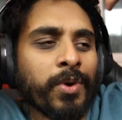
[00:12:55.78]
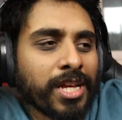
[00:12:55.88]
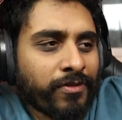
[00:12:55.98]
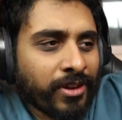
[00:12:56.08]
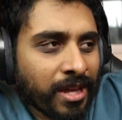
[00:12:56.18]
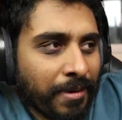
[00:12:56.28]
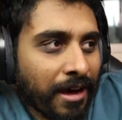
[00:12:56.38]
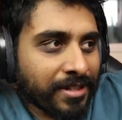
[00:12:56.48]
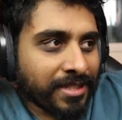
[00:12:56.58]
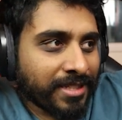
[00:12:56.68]
worst thing
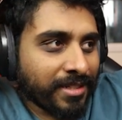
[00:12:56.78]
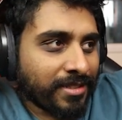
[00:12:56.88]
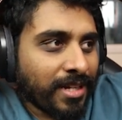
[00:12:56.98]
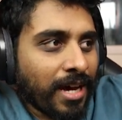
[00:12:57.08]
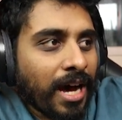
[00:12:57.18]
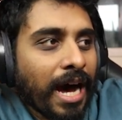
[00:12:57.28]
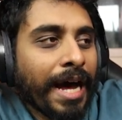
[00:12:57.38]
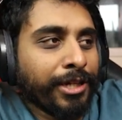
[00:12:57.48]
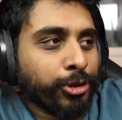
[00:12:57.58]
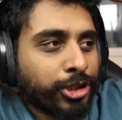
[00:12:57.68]
about this is
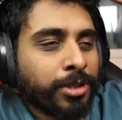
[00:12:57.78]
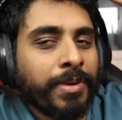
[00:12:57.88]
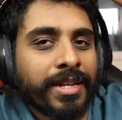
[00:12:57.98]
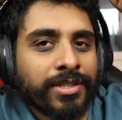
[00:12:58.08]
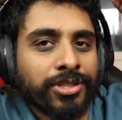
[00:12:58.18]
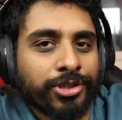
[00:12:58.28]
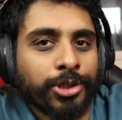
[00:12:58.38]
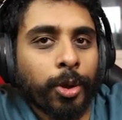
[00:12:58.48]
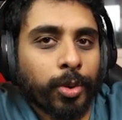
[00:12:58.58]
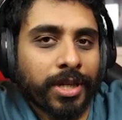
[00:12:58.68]
I used to make this
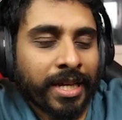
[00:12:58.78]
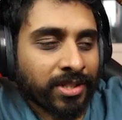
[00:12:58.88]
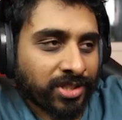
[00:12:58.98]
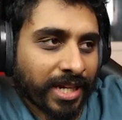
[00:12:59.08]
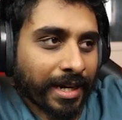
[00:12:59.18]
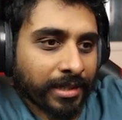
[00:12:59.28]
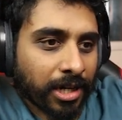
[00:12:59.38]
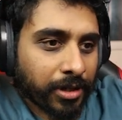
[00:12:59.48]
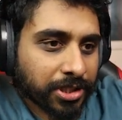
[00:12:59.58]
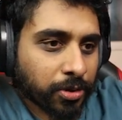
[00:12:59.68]
joke in
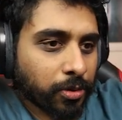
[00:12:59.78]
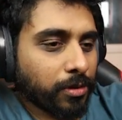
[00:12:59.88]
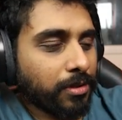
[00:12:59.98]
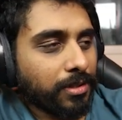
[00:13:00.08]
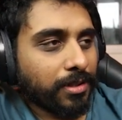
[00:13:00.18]
secondary school.